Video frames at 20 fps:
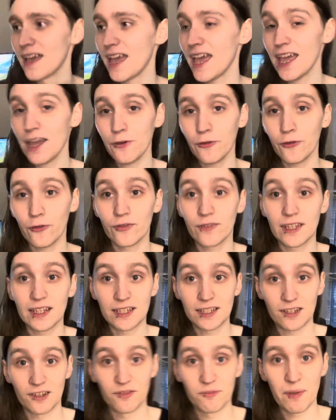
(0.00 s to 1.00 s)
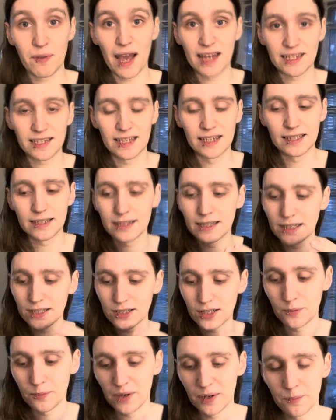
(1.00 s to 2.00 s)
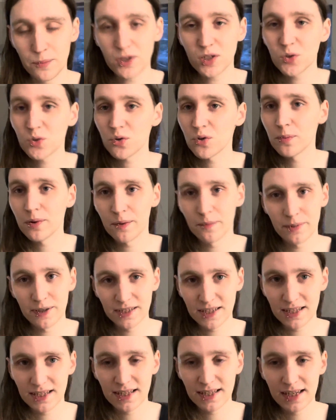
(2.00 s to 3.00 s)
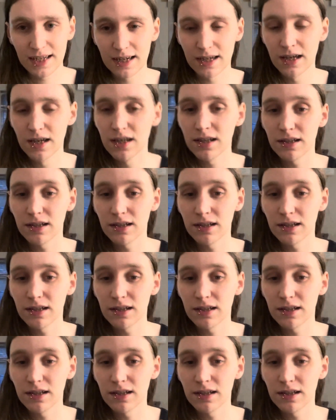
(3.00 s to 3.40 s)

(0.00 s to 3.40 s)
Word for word: if this stuff passes, there's going to be a bunch more publicity.